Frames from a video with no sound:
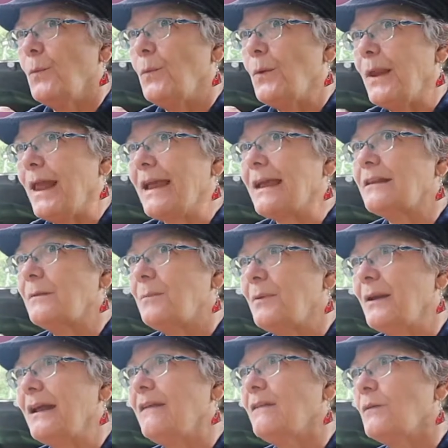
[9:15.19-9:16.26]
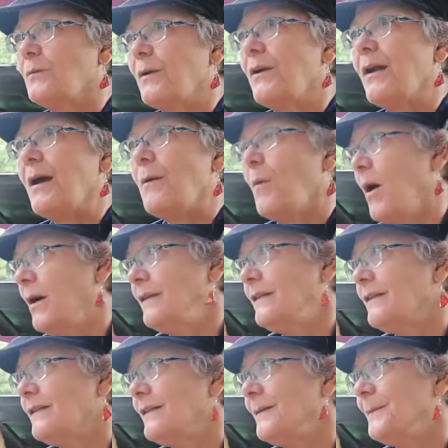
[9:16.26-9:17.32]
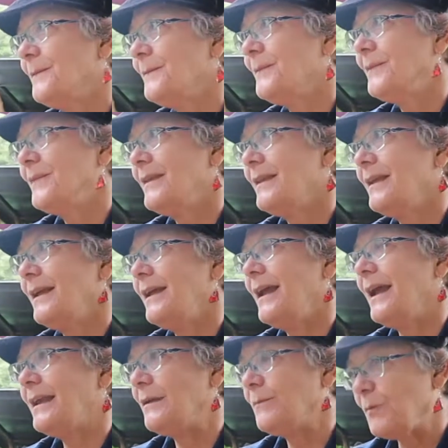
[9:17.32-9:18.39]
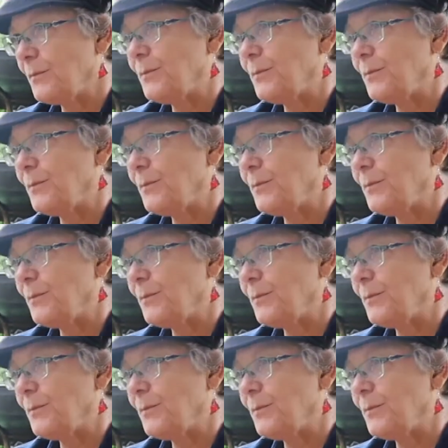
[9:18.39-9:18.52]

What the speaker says: like the place where I was, and it will